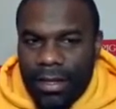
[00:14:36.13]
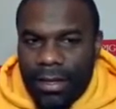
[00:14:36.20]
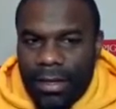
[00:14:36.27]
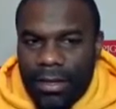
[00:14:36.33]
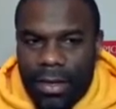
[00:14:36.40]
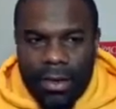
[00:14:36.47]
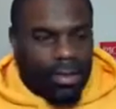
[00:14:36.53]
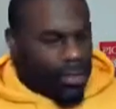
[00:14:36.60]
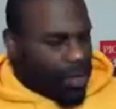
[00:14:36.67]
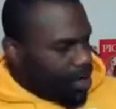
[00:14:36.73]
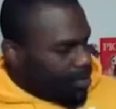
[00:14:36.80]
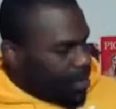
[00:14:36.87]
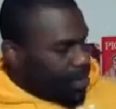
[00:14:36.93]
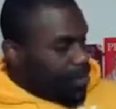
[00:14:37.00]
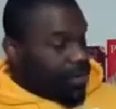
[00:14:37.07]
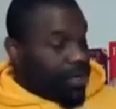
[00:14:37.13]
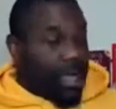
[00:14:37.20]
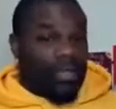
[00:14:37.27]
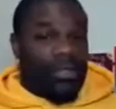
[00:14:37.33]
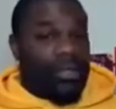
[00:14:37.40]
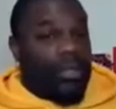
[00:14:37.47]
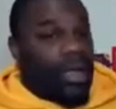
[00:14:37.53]
You're in 3rd grade. Okay,
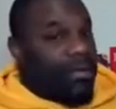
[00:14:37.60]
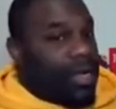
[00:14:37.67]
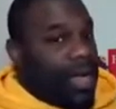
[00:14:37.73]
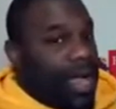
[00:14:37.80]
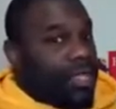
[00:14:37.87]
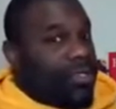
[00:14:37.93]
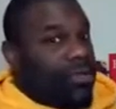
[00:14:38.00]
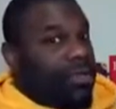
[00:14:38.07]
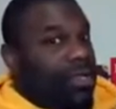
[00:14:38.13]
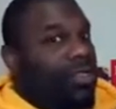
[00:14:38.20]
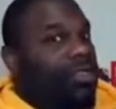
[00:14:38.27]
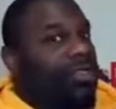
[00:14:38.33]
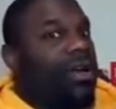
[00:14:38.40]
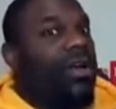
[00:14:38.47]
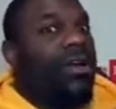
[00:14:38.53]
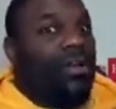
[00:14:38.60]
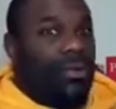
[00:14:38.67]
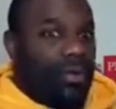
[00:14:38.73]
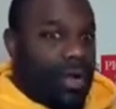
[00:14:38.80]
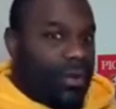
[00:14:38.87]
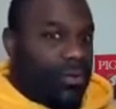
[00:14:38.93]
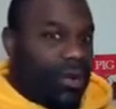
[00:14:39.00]
so I'm going to ask you the 3rd
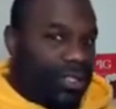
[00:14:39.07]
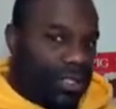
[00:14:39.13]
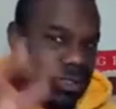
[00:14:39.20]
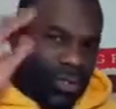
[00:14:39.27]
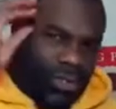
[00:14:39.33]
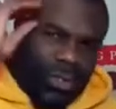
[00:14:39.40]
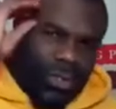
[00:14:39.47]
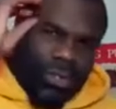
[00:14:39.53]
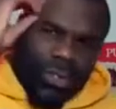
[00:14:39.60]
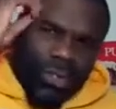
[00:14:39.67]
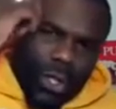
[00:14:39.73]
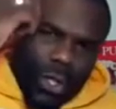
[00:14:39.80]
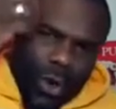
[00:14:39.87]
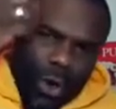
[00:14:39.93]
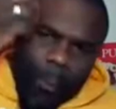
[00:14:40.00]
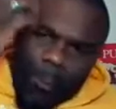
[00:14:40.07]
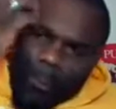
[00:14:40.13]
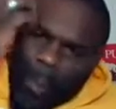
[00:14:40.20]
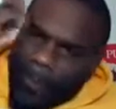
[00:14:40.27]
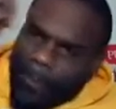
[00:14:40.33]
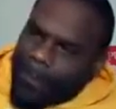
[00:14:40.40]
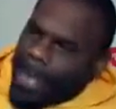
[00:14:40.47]
grade questions.
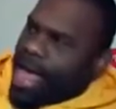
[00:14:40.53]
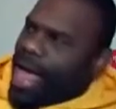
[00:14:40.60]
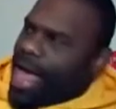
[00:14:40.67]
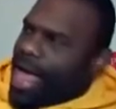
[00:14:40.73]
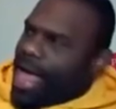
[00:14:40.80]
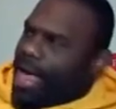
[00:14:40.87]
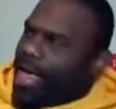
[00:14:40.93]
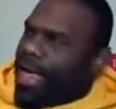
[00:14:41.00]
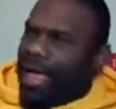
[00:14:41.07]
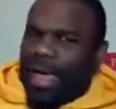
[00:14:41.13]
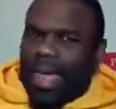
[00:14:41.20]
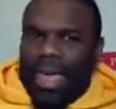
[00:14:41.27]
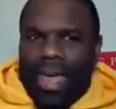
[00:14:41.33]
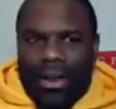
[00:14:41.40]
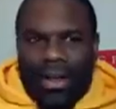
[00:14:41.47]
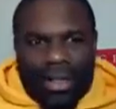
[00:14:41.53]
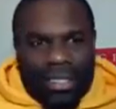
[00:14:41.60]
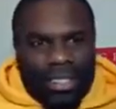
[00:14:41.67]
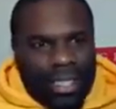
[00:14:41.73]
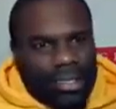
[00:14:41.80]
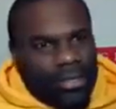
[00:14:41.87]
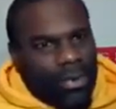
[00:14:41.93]
I had all the
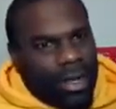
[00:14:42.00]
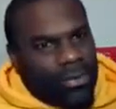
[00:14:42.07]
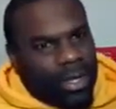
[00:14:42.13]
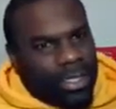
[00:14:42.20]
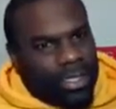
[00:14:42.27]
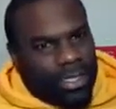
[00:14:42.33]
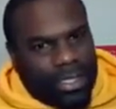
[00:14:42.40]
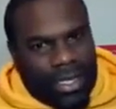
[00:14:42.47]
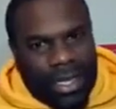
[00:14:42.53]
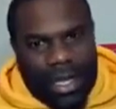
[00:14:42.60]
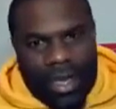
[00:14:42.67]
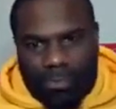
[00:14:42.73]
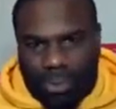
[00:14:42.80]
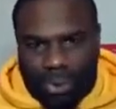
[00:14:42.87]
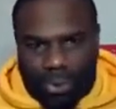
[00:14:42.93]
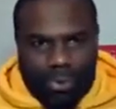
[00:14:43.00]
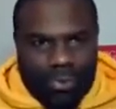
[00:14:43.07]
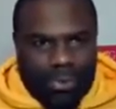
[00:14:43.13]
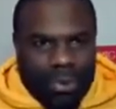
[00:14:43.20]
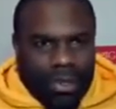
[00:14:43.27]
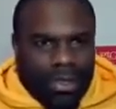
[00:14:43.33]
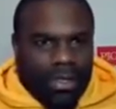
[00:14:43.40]
6th grade questions in there.
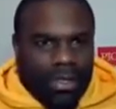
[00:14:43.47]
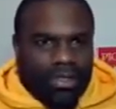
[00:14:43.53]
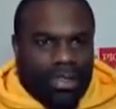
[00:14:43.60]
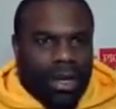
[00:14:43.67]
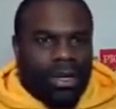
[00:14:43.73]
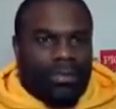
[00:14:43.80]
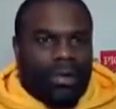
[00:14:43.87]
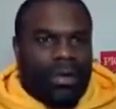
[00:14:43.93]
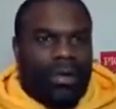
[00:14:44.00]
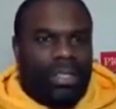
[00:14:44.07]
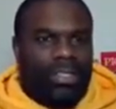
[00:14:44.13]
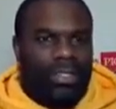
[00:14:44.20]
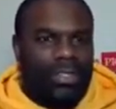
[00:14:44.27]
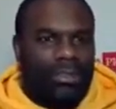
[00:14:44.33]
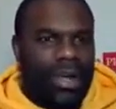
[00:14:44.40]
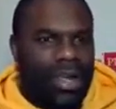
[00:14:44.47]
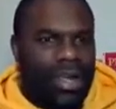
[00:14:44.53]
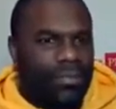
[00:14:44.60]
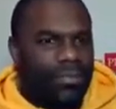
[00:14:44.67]
3rd grade questions. You ready?